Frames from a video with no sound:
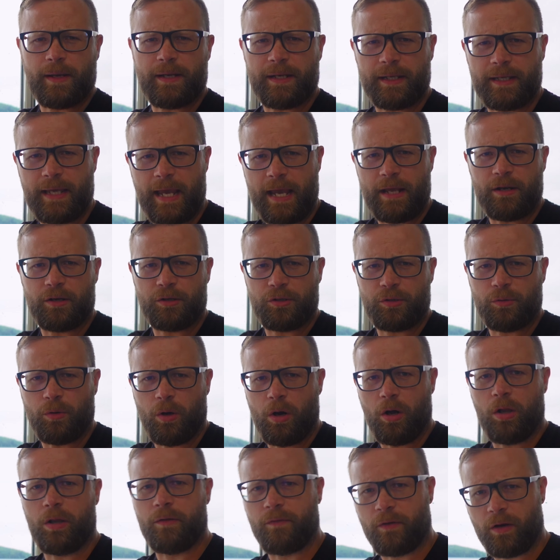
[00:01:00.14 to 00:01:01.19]
way to cater to
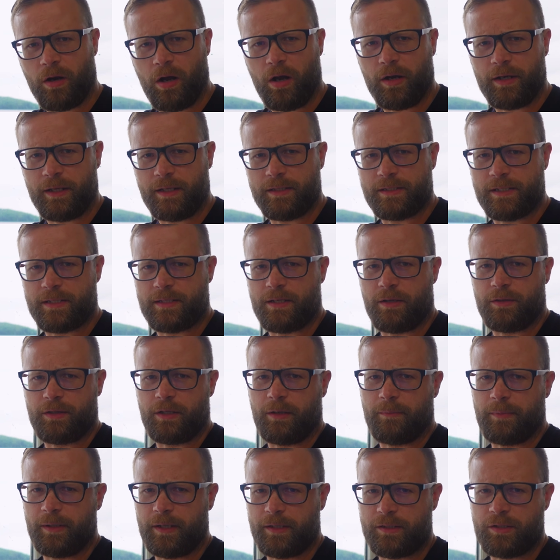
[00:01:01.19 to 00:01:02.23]
all of our audiences out
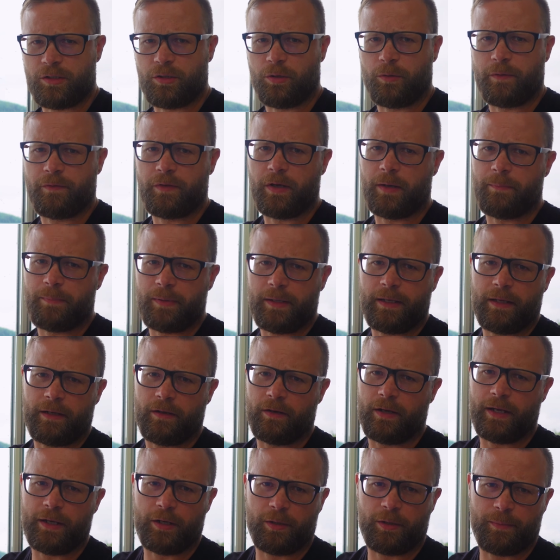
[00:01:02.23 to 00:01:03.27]
there, because we've got
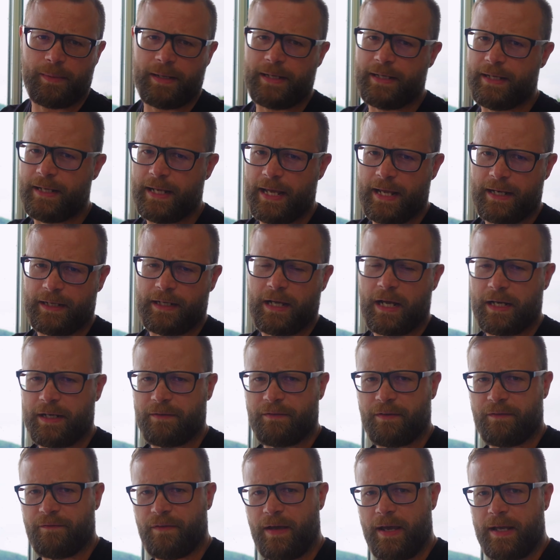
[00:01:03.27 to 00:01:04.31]
beginner, intermediate, and kind of
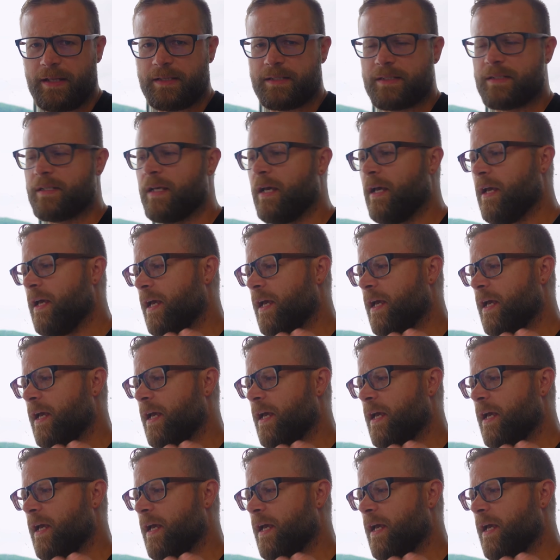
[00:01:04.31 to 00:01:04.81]
advanced.